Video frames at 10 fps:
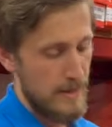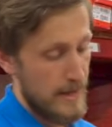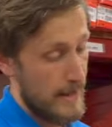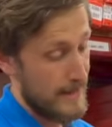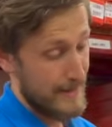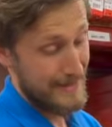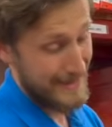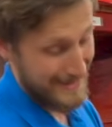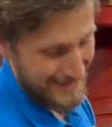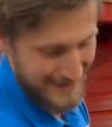
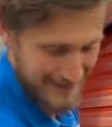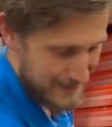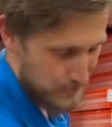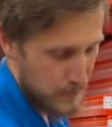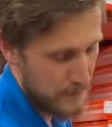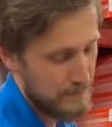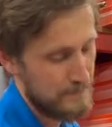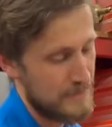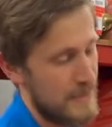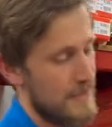Then the one
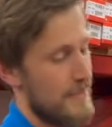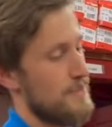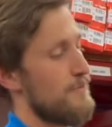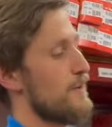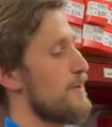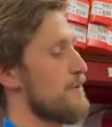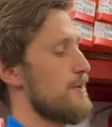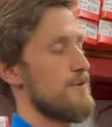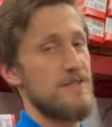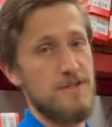different color
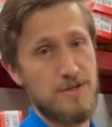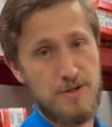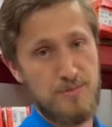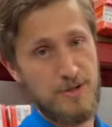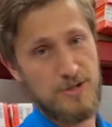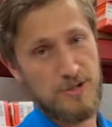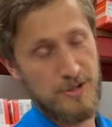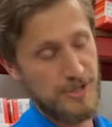here, this is our Sprinter rear